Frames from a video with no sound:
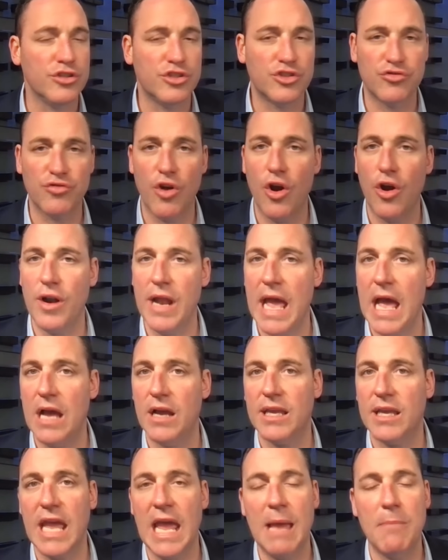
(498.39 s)

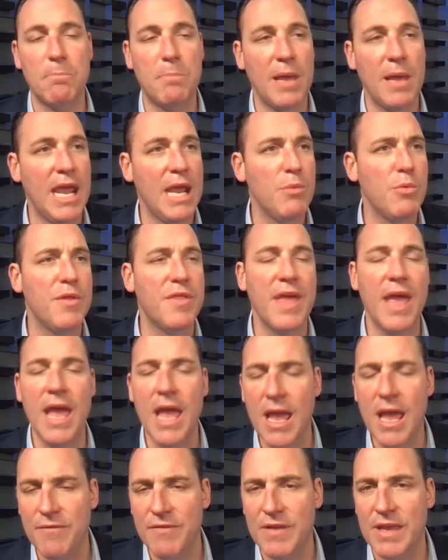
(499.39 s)
drawn-out campaign with
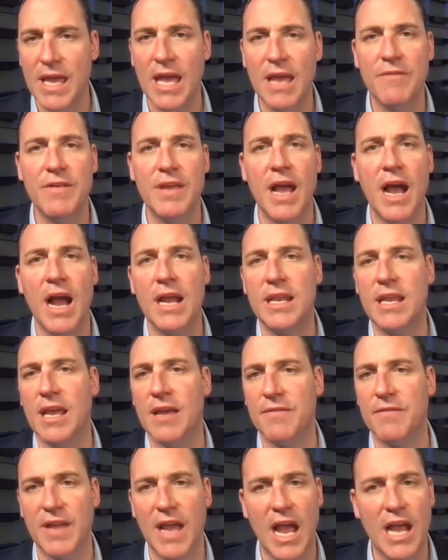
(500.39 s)
heavy, heavy
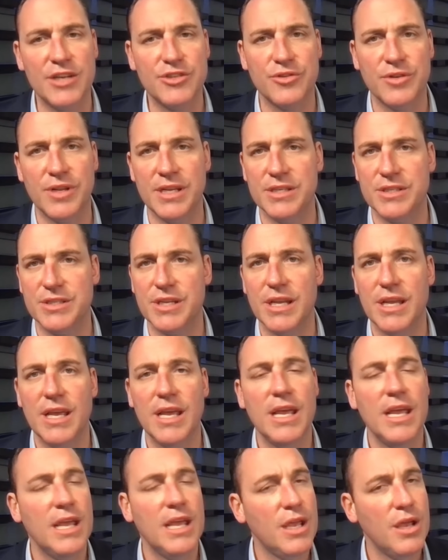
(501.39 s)
IDF casualties.
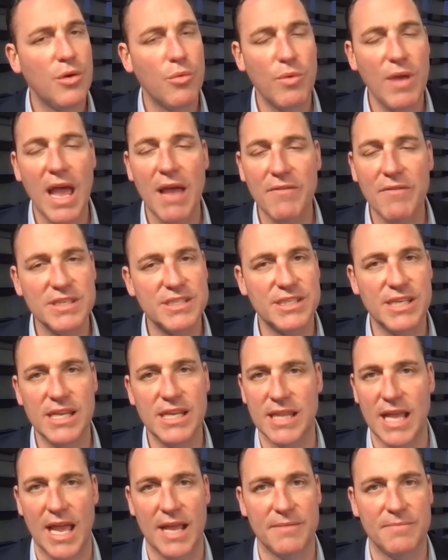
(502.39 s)
We haven't
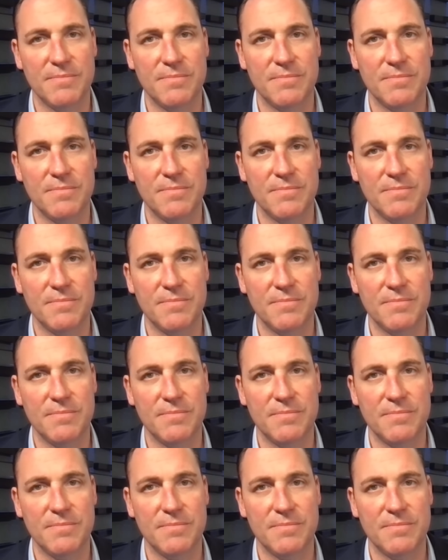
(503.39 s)
seen that.